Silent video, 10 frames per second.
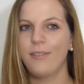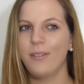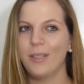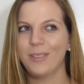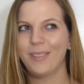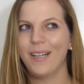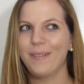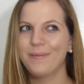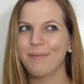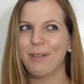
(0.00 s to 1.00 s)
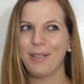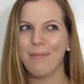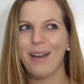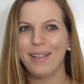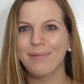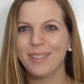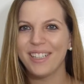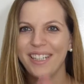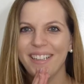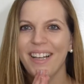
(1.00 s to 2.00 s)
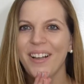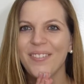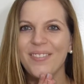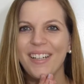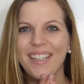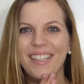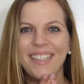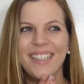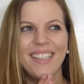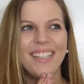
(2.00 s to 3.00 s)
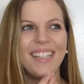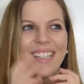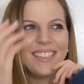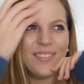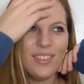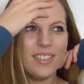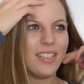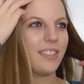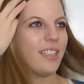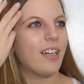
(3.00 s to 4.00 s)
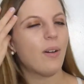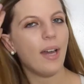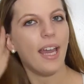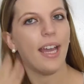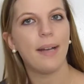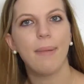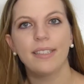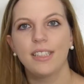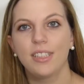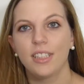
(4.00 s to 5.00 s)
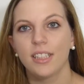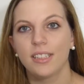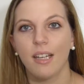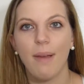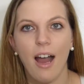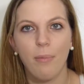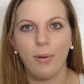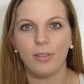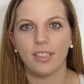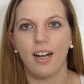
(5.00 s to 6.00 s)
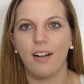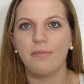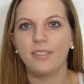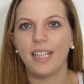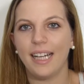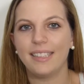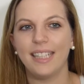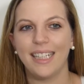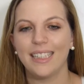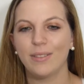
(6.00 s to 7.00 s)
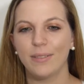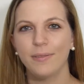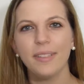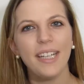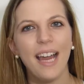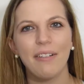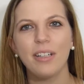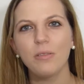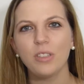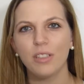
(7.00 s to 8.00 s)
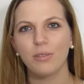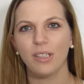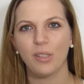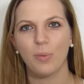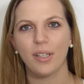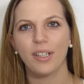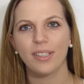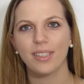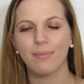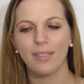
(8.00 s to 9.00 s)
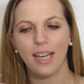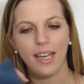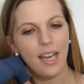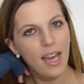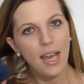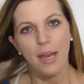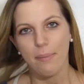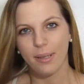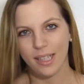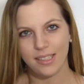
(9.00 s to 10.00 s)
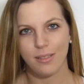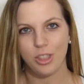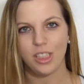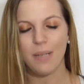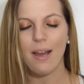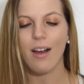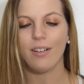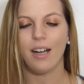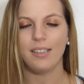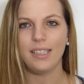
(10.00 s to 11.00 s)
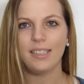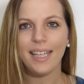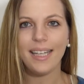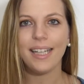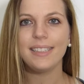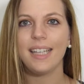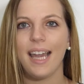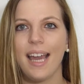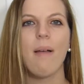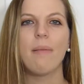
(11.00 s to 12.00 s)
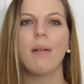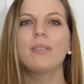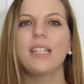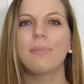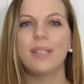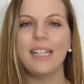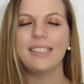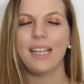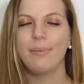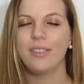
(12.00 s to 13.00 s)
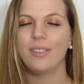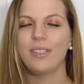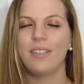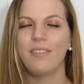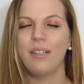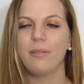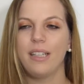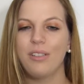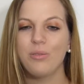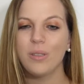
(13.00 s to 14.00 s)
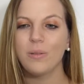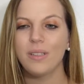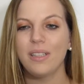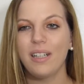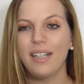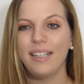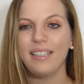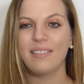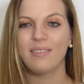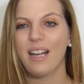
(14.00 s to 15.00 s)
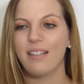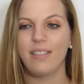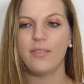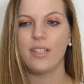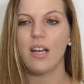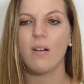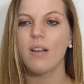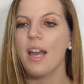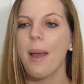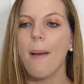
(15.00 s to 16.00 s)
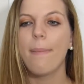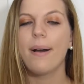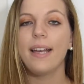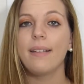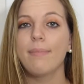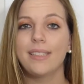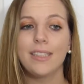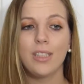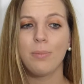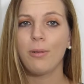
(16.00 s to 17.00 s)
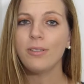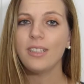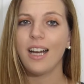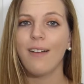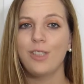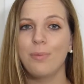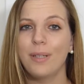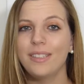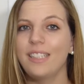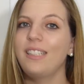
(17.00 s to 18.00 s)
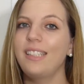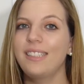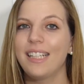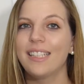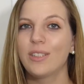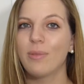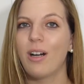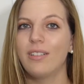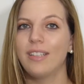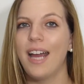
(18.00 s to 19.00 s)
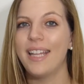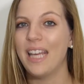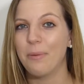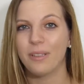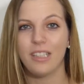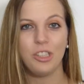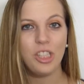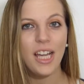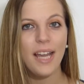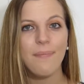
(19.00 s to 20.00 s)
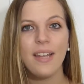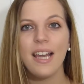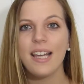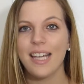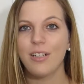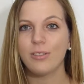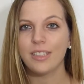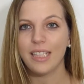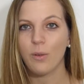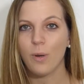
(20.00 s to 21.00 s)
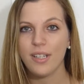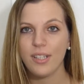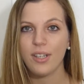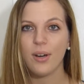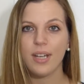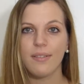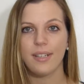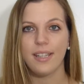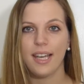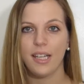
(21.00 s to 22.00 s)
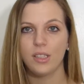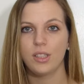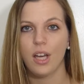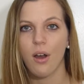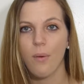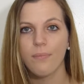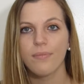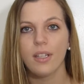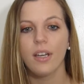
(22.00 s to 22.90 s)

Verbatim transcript: two years ago. I'm not good at math, I'm sorry. But it was a few years ago and my sister somehow pulled off getting tickets for free. I don't know if she did through like Twitter or something, but like so she somehow got these tickets and mom was like pretty skeptical if they were like true or not. I don't even know. But my sister pulled it off. She printed these tickets from online. They were legit. They told us like when to go and everything. So